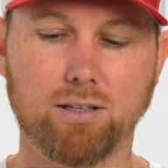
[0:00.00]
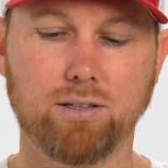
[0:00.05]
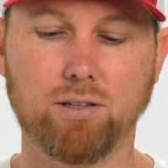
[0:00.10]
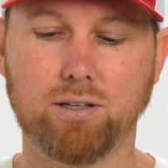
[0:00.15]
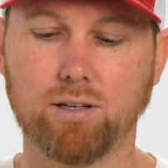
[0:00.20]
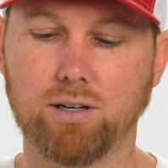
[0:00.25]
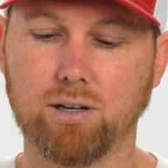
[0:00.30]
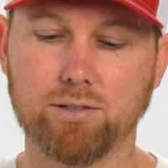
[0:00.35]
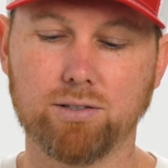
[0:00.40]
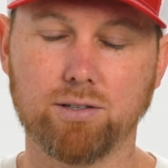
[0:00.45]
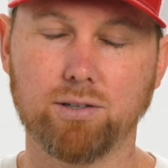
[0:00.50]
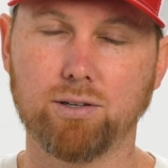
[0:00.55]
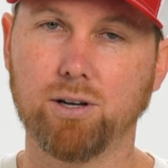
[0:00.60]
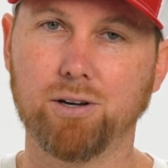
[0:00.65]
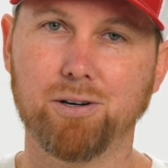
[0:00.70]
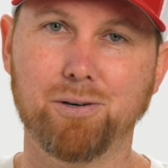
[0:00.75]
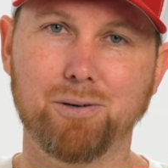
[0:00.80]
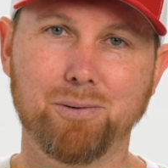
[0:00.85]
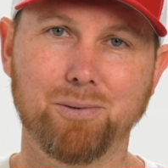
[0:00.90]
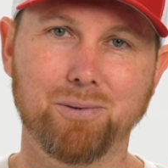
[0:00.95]
you can also
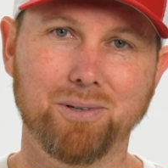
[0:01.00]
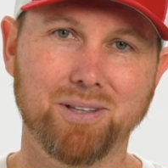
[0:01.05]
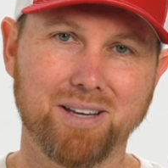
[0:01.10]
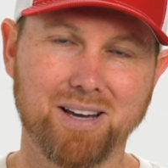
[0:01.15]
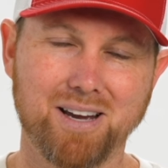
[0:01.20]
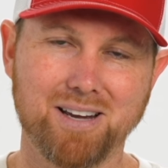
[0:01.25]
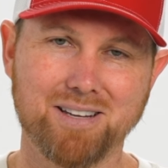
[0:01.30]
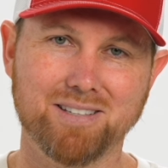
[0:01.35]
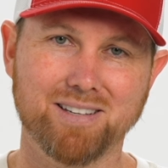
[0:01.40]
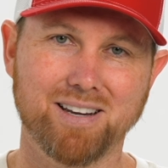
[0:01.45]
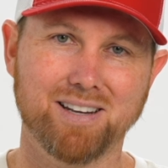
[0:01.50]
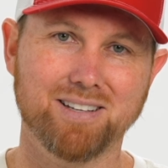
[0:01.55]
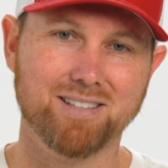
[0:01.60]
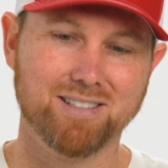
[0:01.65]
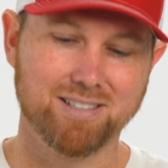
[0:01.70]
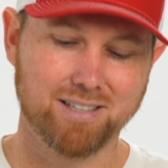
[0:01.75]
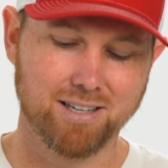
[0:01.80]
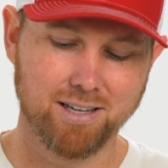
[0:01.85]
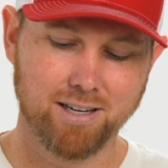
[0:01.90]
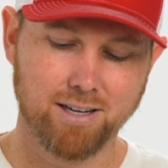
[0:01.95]
go with the high sights